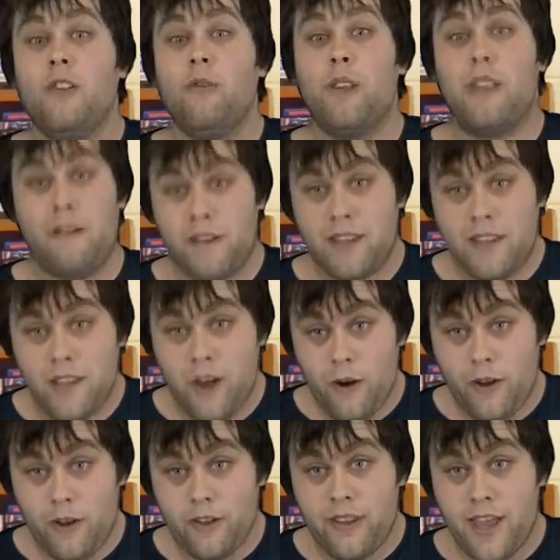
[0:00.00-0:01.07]
with everything
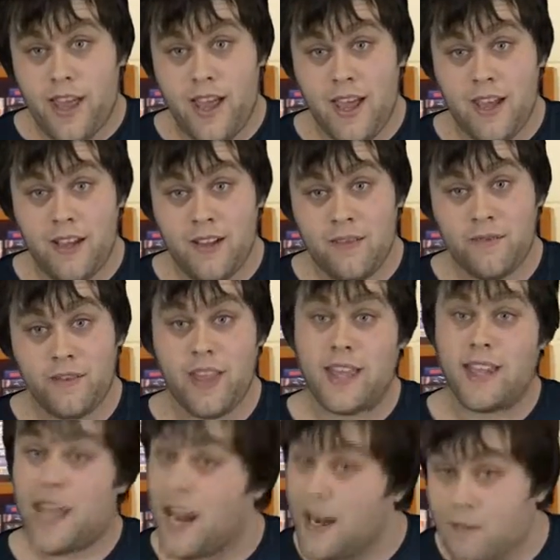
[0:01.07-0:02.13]
going on there, they
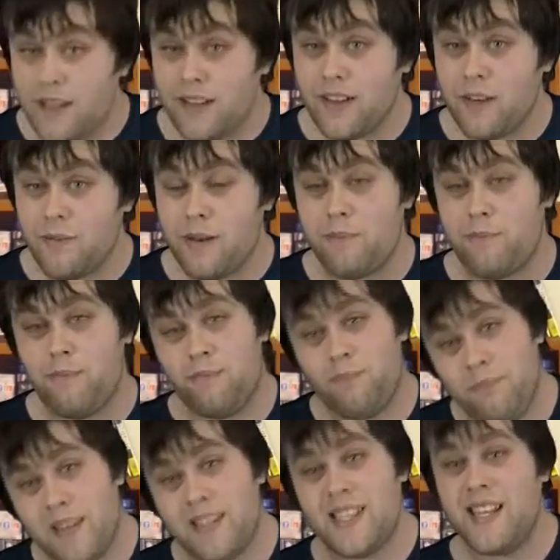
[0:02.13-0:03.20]
can be a little bit
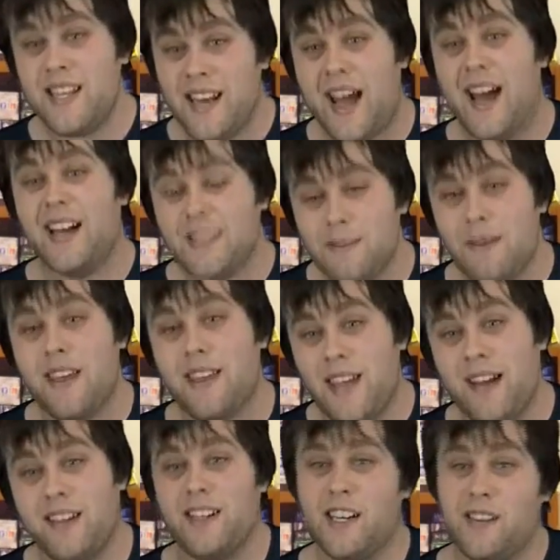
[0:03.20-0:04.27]
busy and hard to make
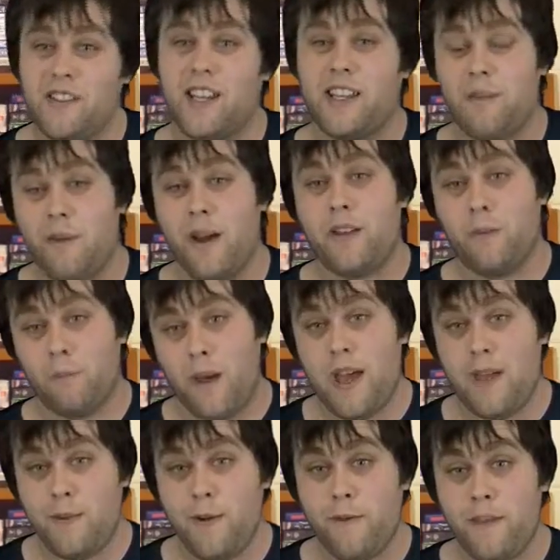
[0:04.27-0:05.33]
out, kind of like a Michael
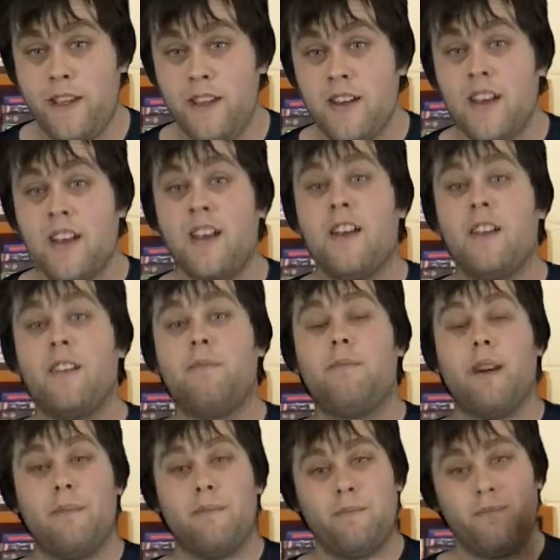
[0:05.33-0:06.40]
Bay movie,
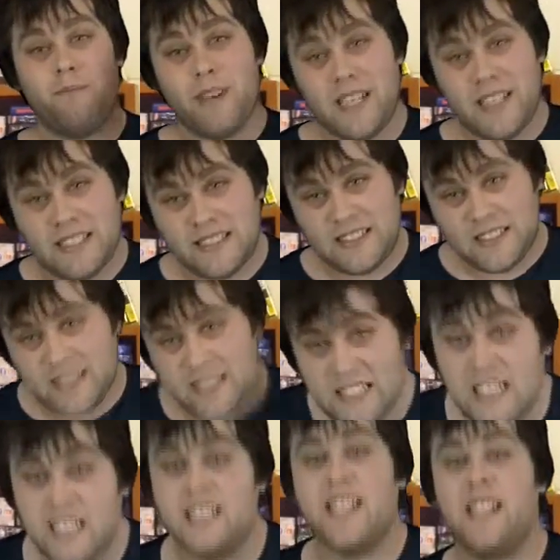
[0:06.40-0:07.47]
but my
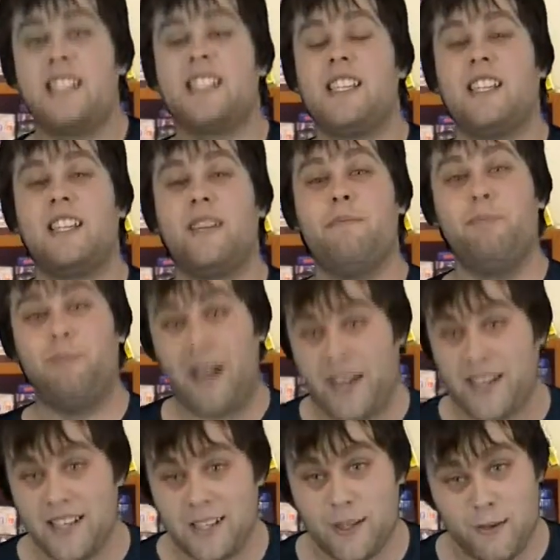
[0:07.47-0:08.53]
god, they suck it
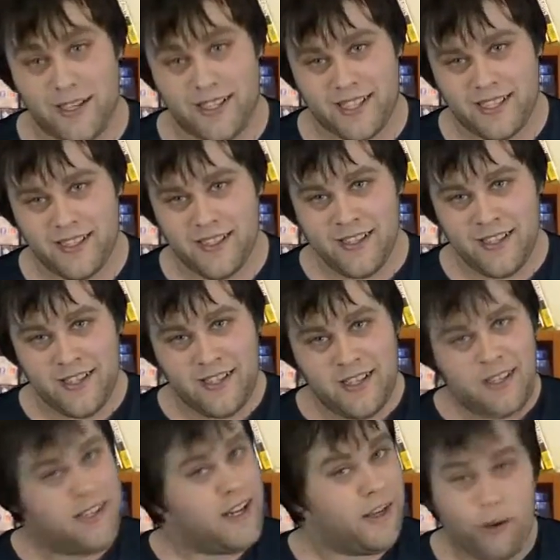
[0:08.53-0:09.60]
back into it!
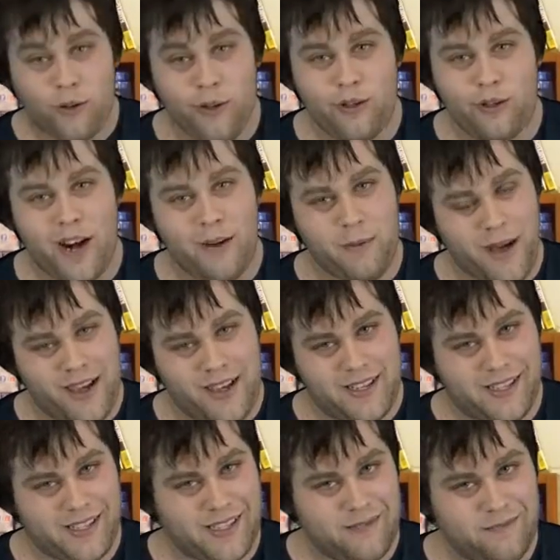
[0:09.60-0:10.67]
In all the right
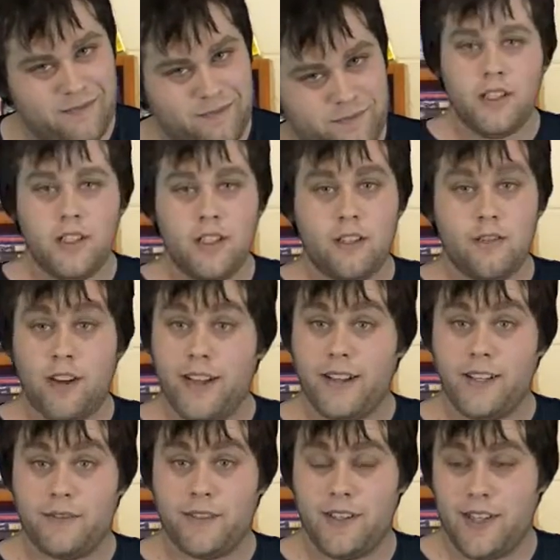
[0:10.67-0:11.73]
ways. Right,
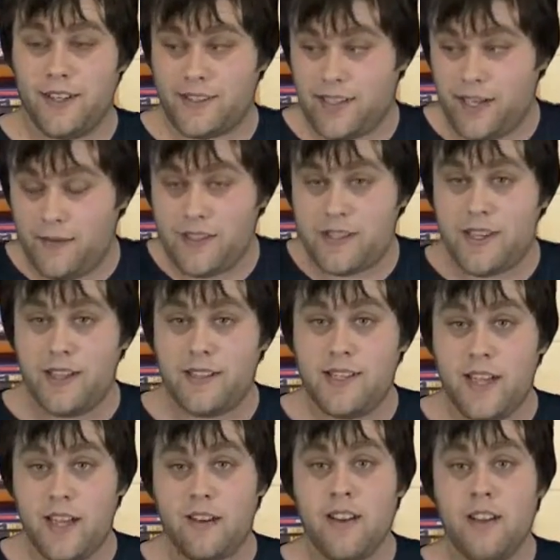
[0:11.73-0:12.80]
after that excitement's died
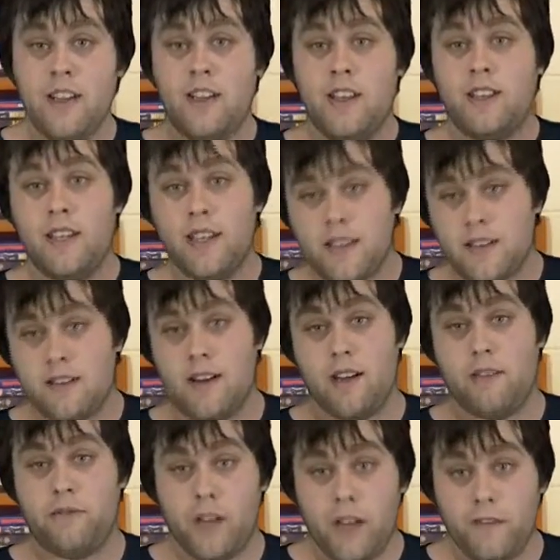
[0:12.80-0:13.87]
down,
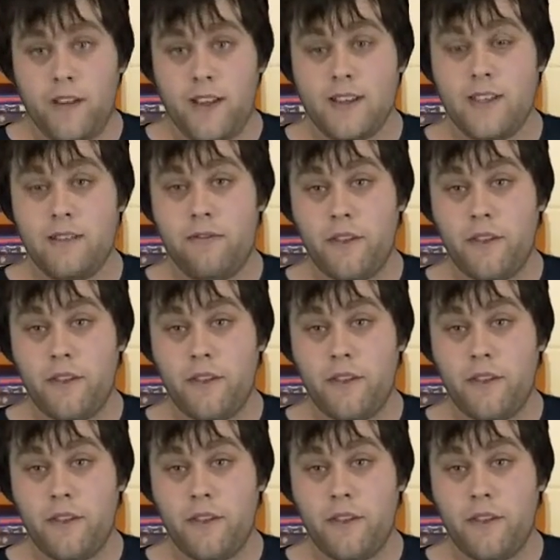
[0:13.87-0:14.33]
Kingsglaive Final Fantasy